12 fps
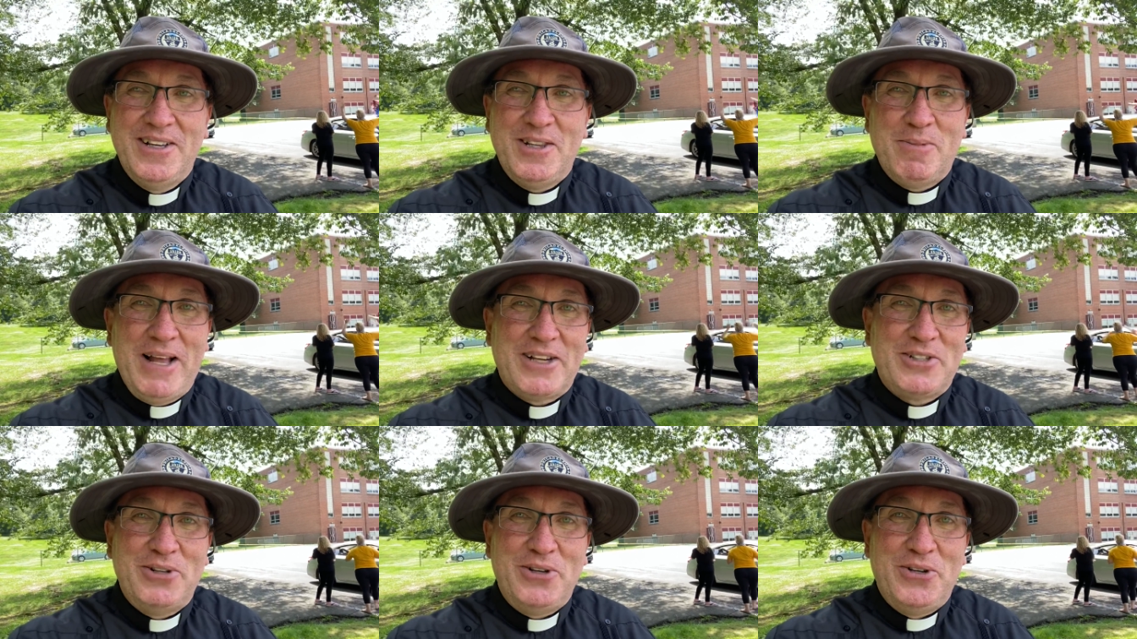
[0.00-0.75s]
The Black
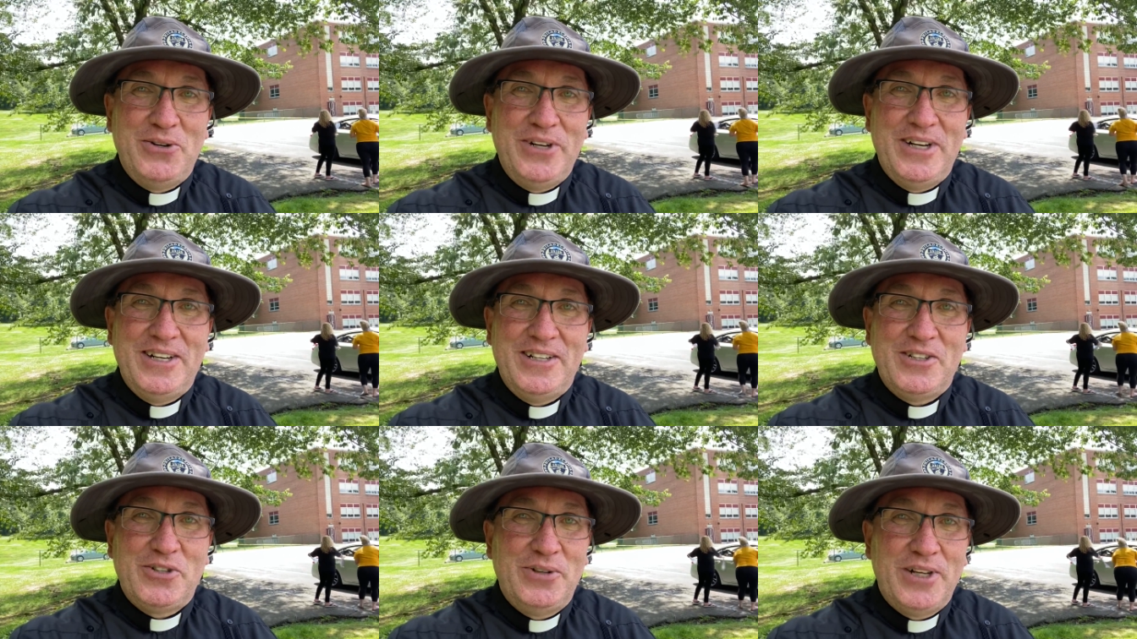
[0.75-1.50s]
Student Union and
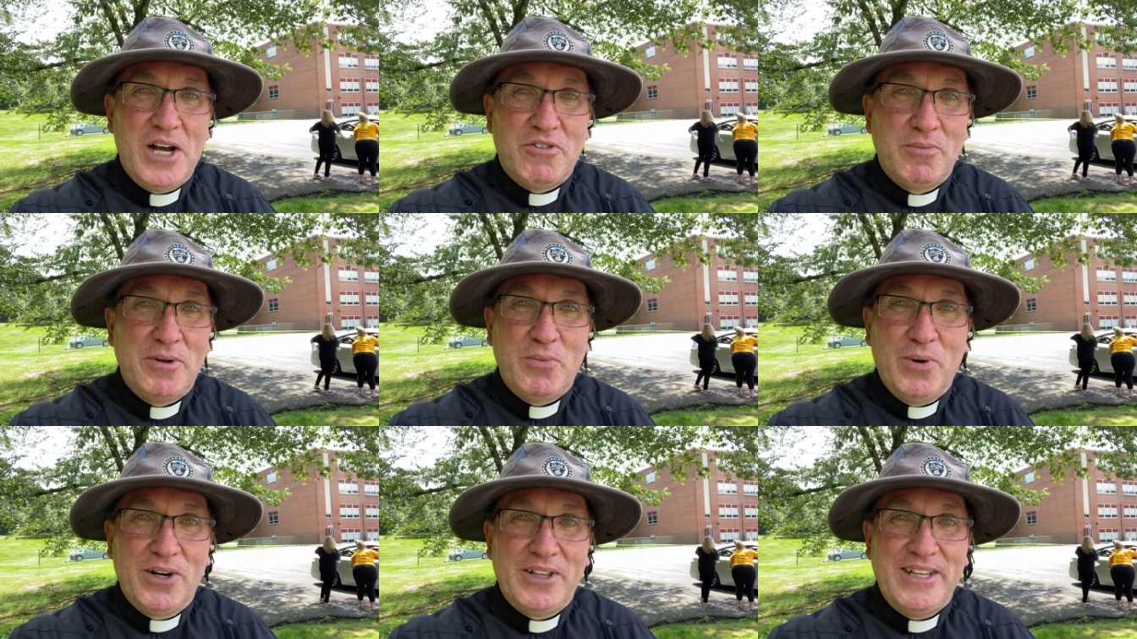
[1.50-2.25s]
the student government
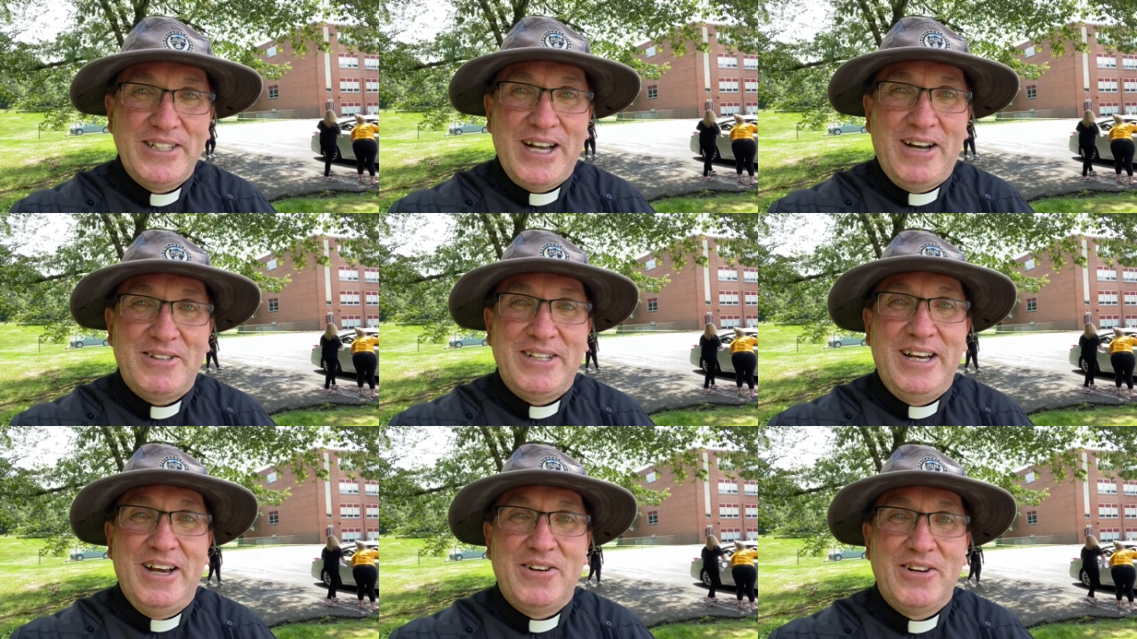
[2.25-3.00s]
work things out
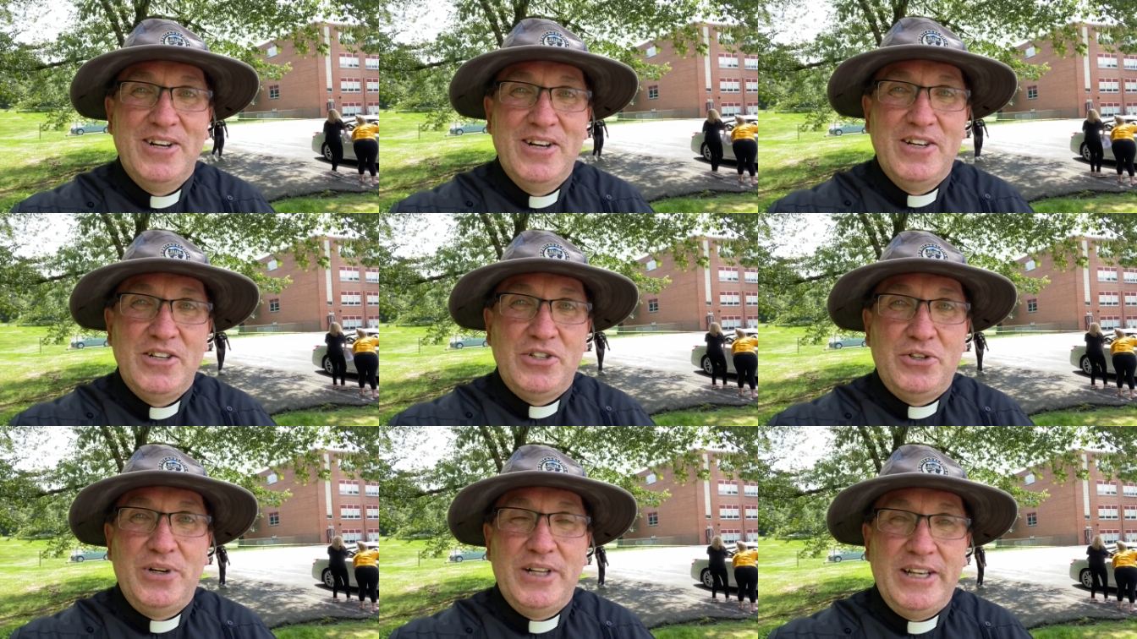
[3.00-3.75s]
together.
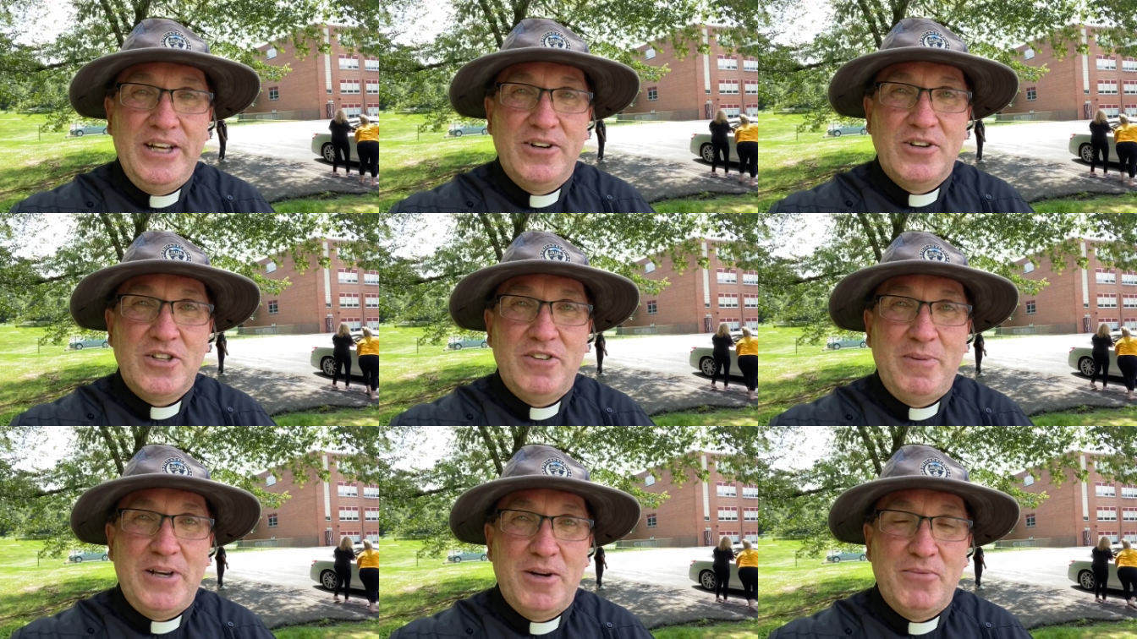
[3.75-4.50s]
Student leaders
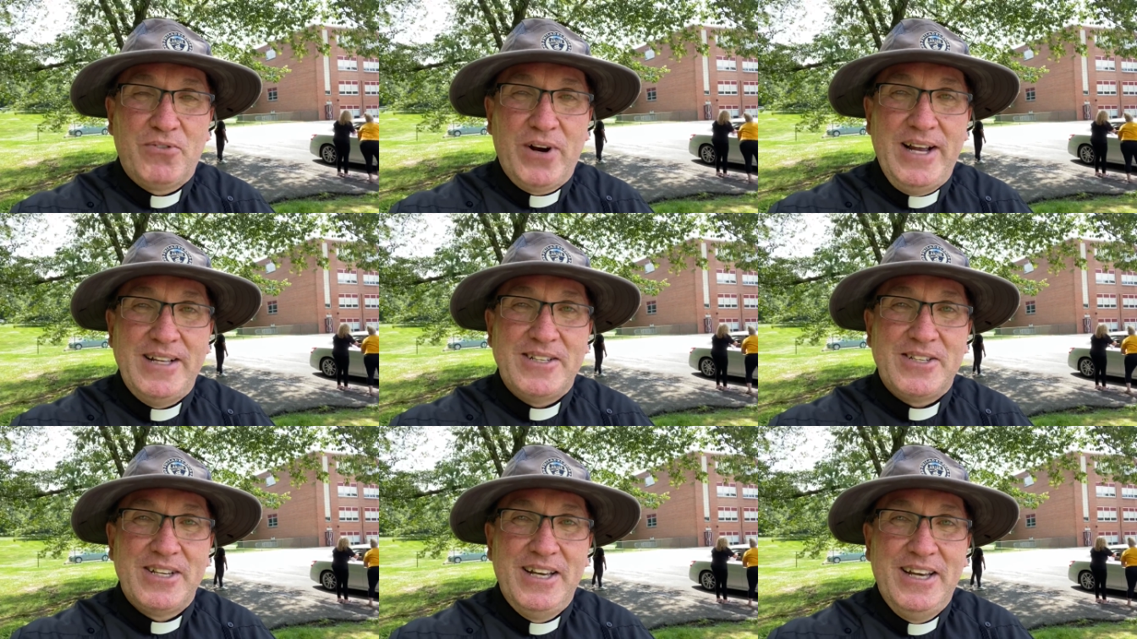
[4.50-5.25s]
have become
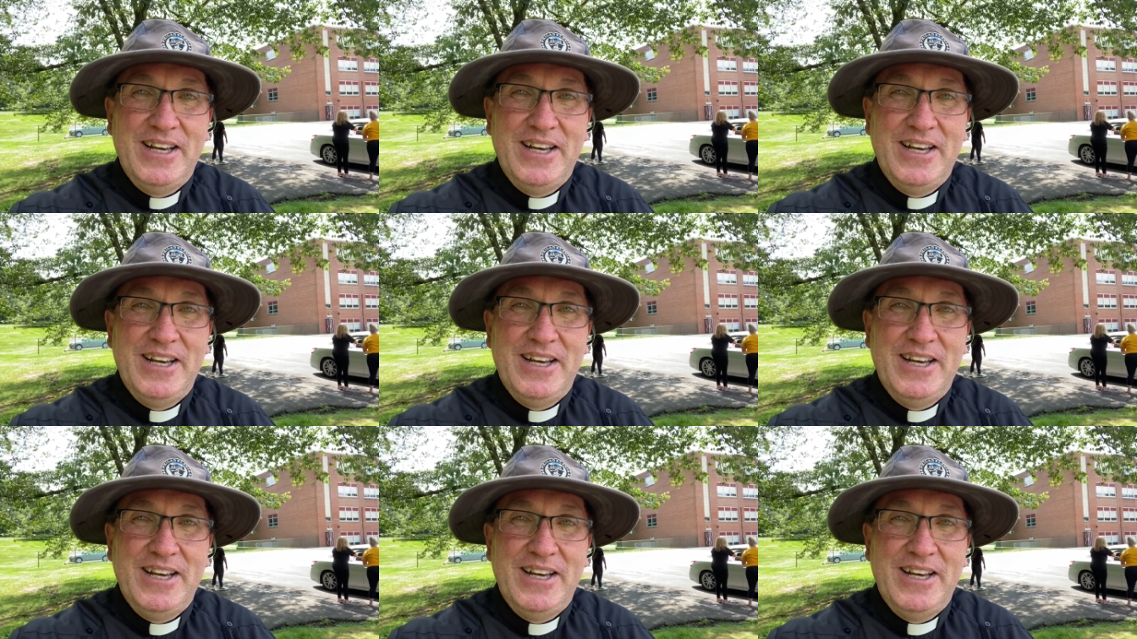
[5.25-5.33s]
friends.